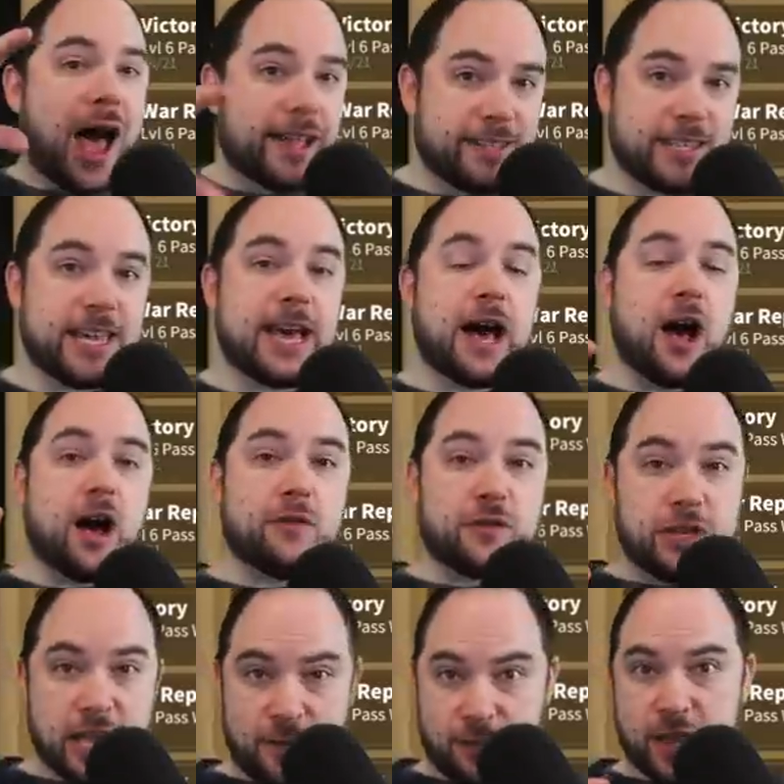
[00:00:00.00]
idea
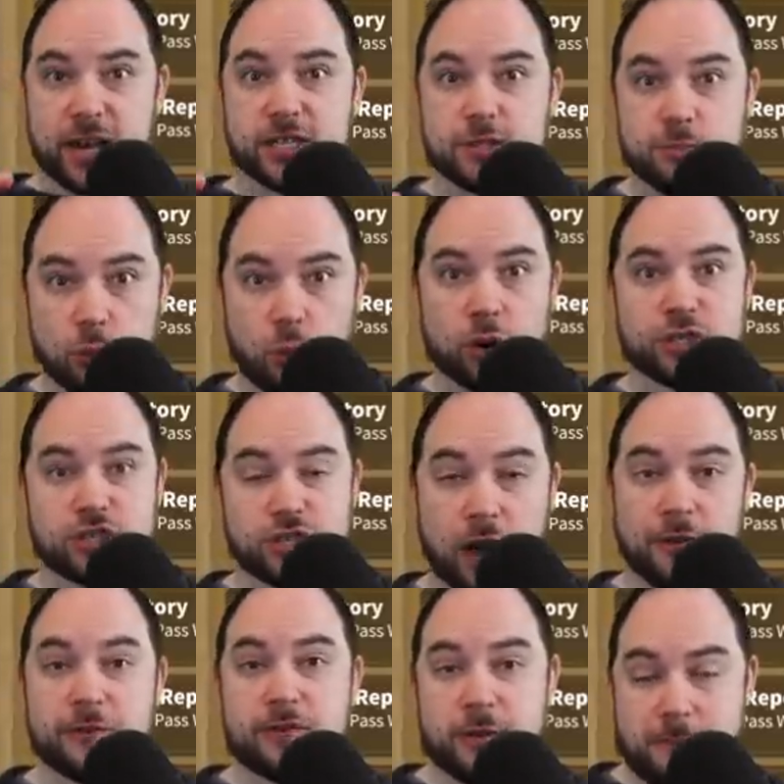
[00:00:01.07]
of giving us more
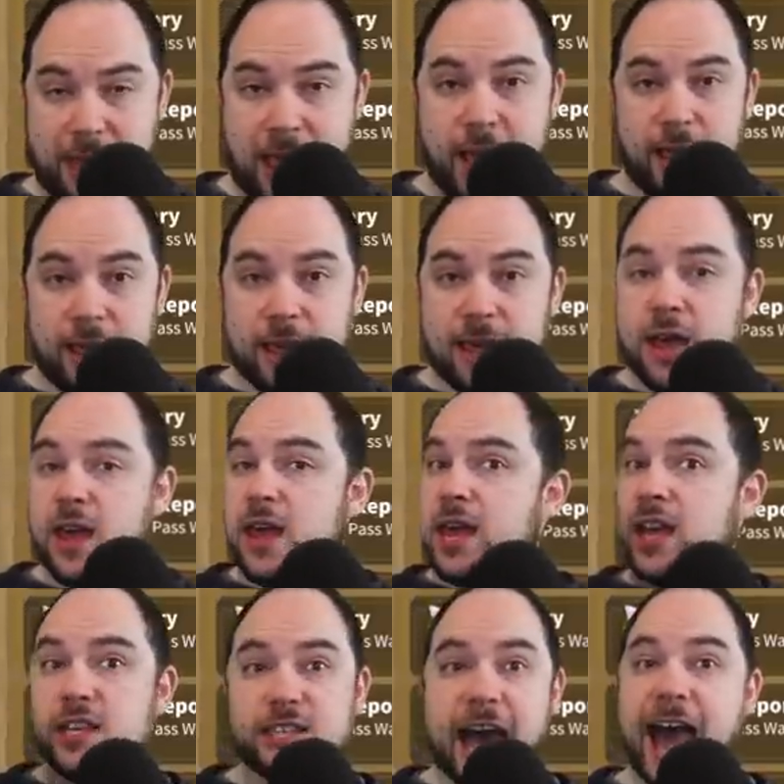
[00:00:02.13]
stuff to make
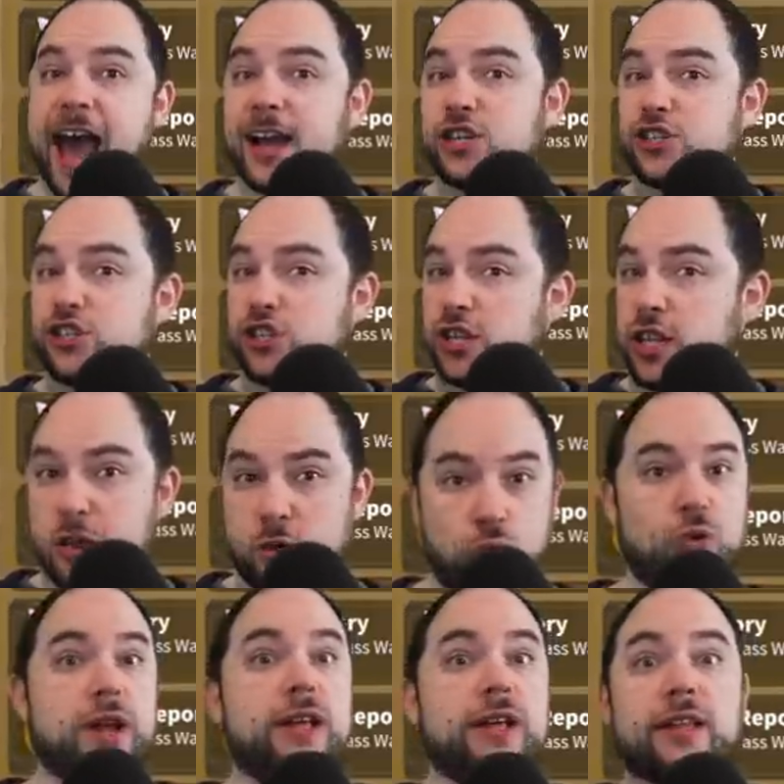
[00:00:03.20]
is actually
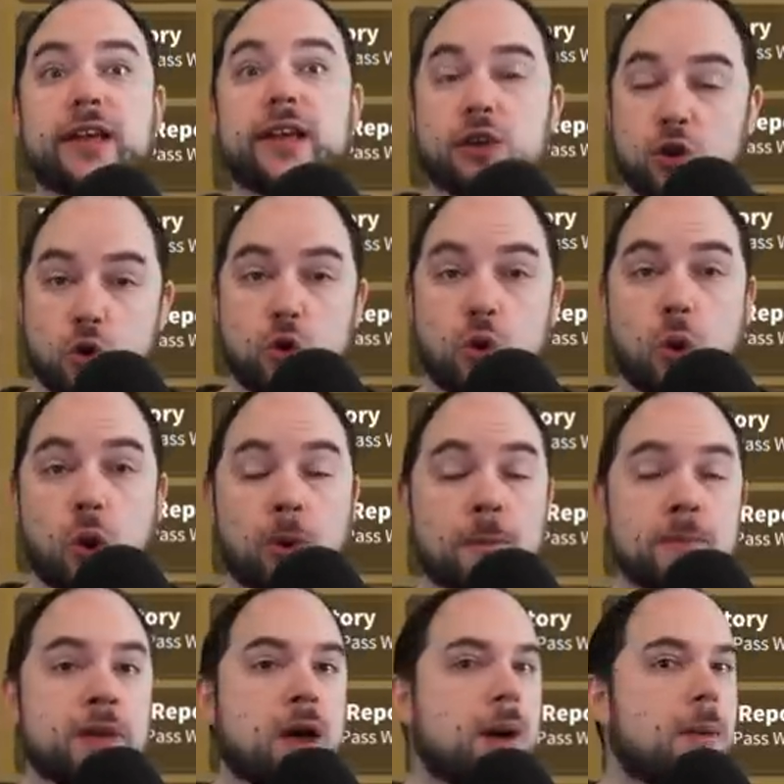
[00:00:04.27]
really cool
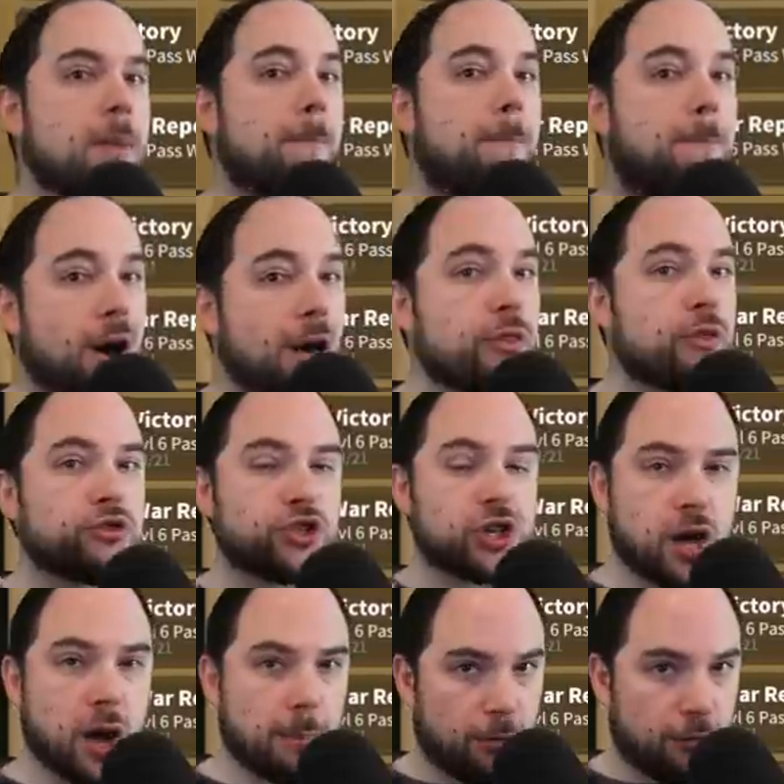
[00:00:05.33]
but there's a
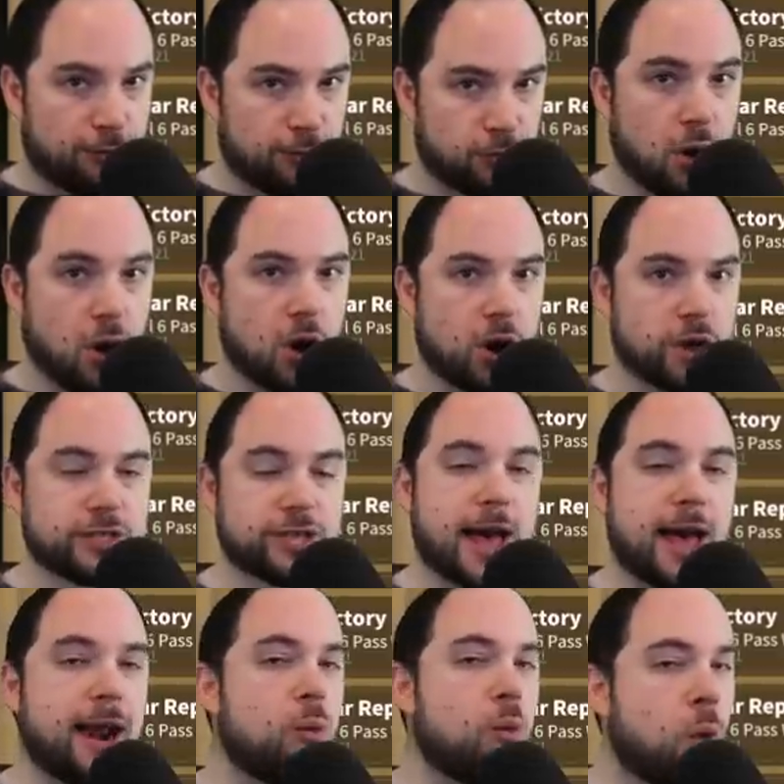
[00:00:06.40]
couple flaws,
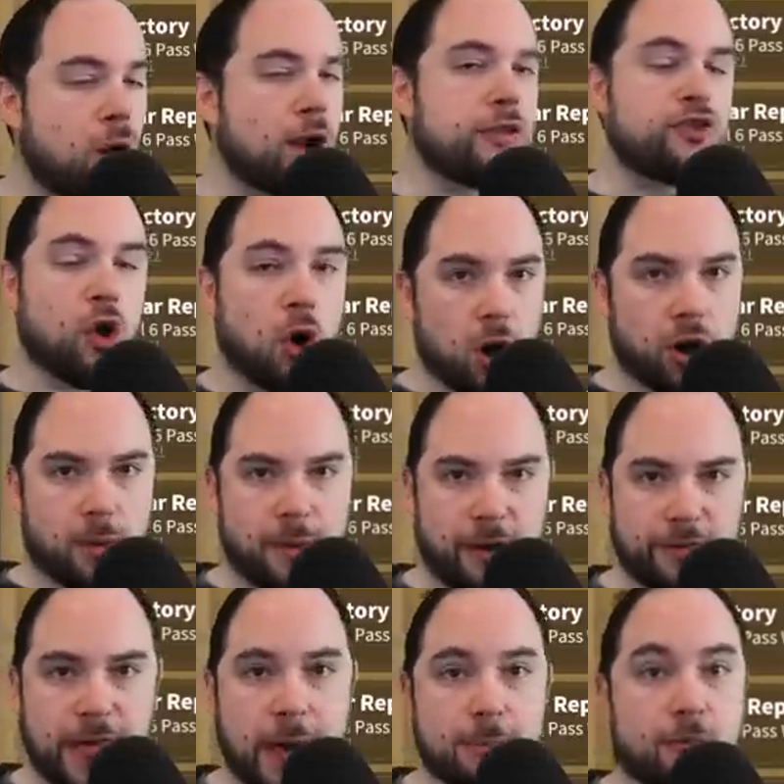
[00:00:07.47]
and I want to talk
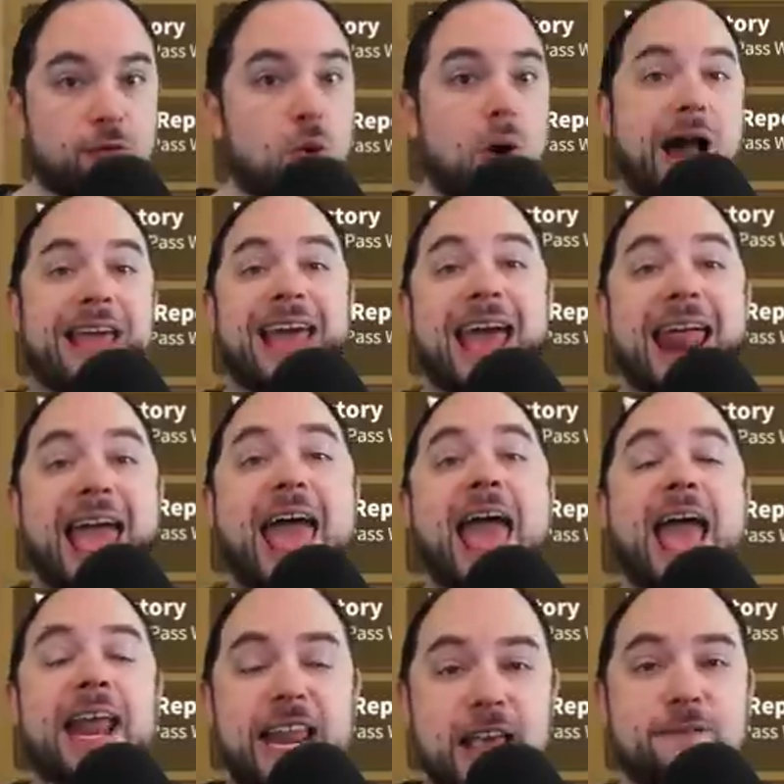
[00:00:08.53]
about that before I get
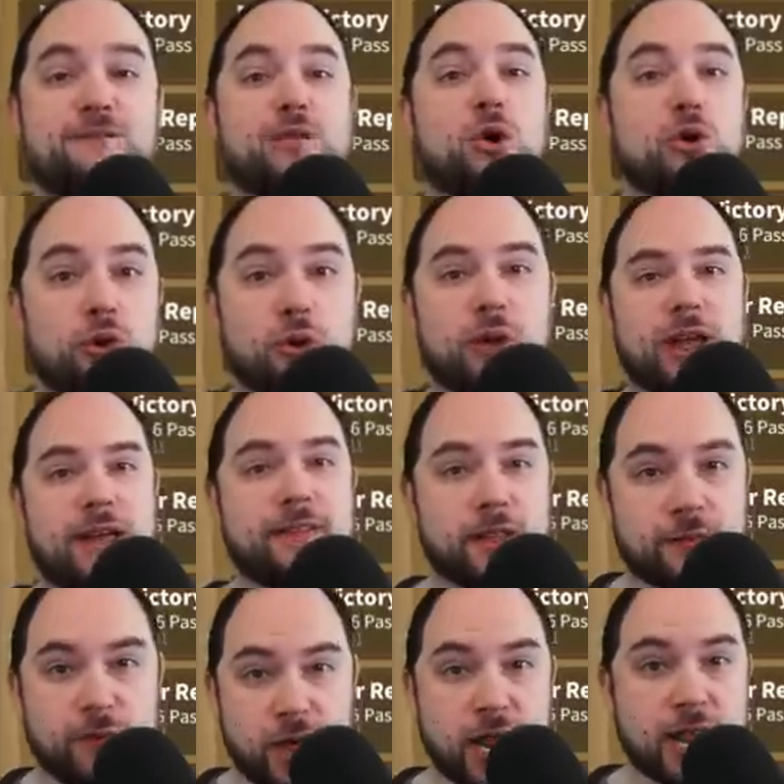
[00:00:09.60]
any further in
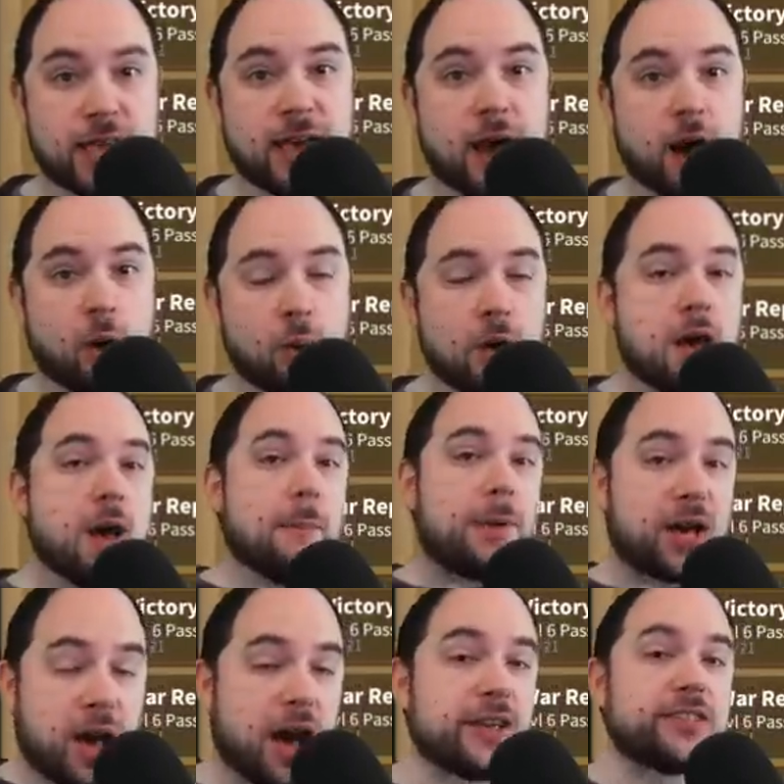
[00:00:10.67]
the video,
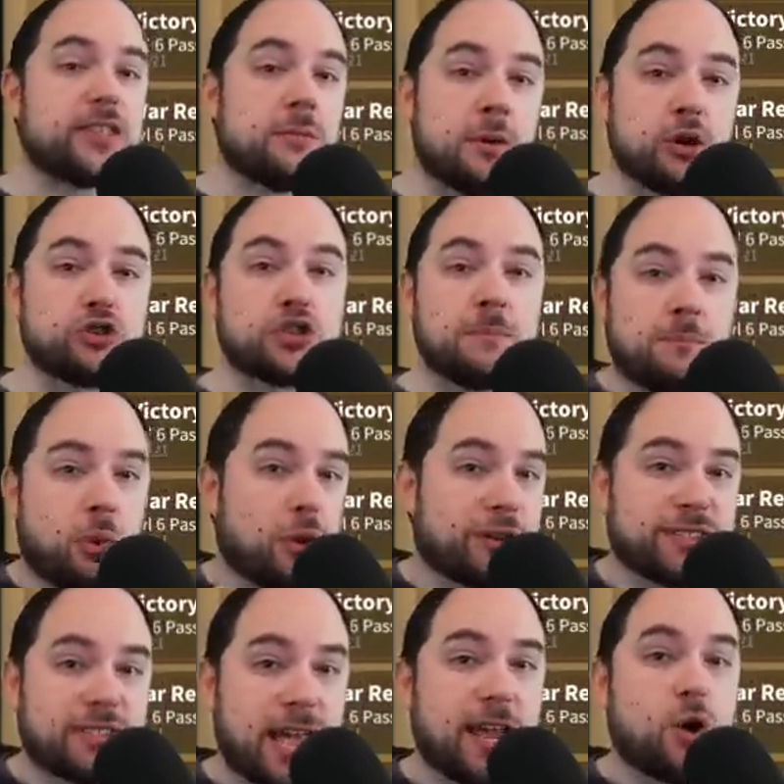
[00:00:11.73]
because the most
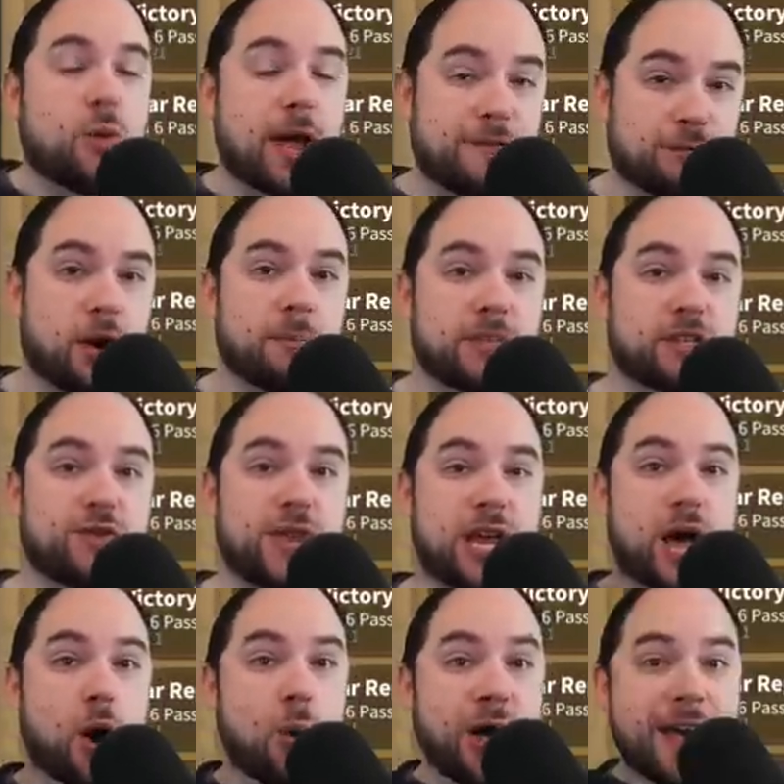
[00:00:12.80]
important takeaway from this
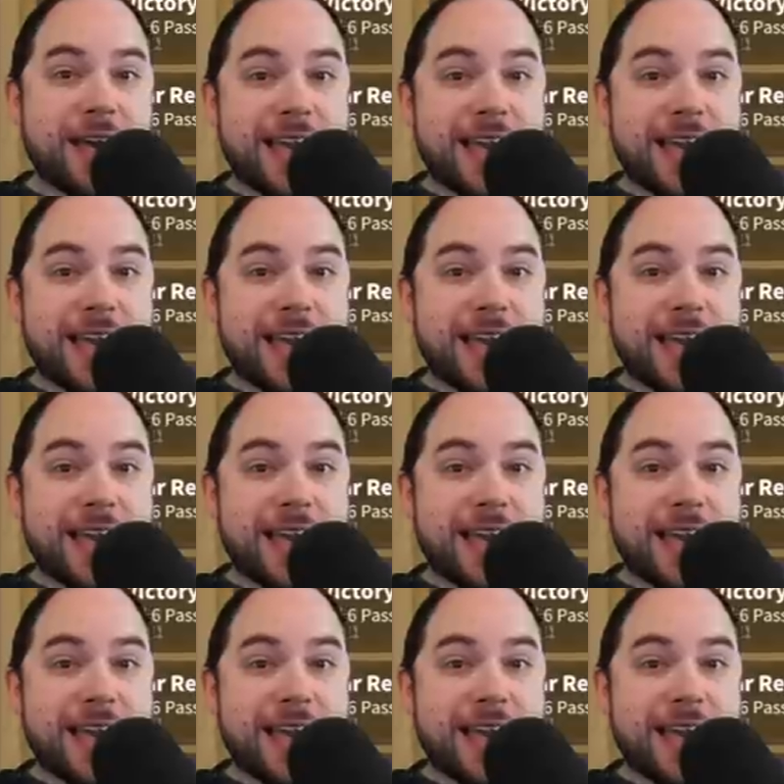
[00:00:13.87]
video